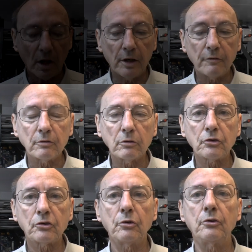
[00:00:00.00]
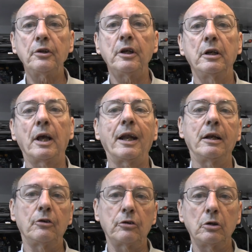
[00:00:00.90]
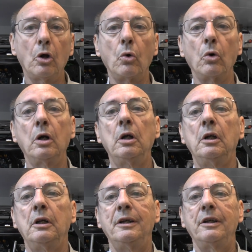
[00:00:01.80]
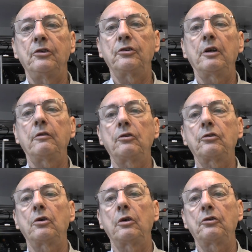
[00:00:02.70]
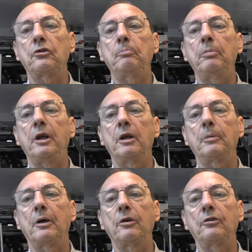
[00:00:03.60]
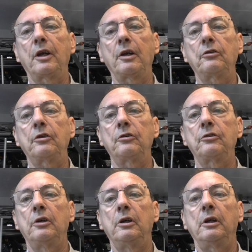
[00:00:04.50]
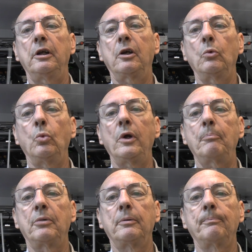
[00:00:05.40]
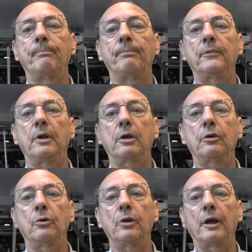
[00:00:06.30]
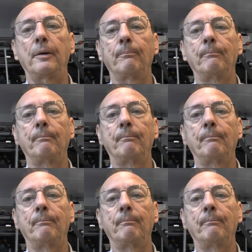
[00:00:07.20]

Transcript: And if the rod's too thin and it's long, instead of just kind of spinning about its axis, it can whip. It can do that.